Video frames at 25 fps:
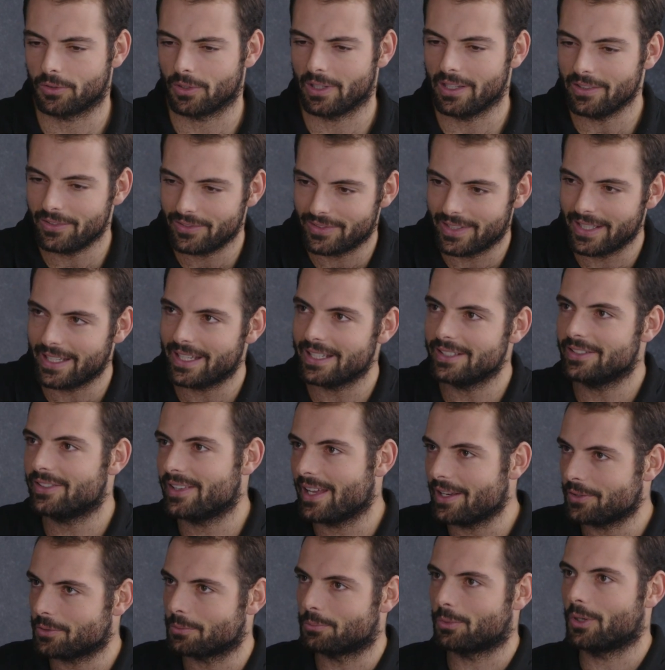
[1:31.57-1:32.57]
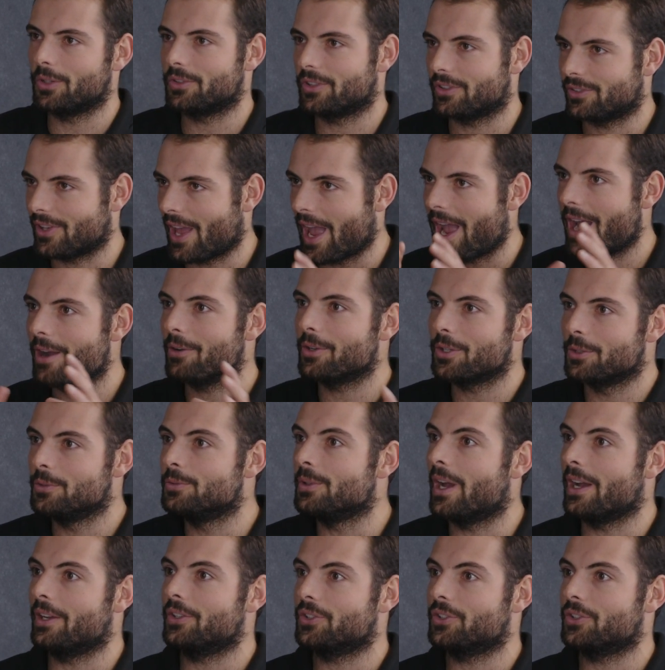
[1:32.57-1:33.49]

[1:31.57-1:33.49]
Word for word: So let's dig into the actual process, how you yeah.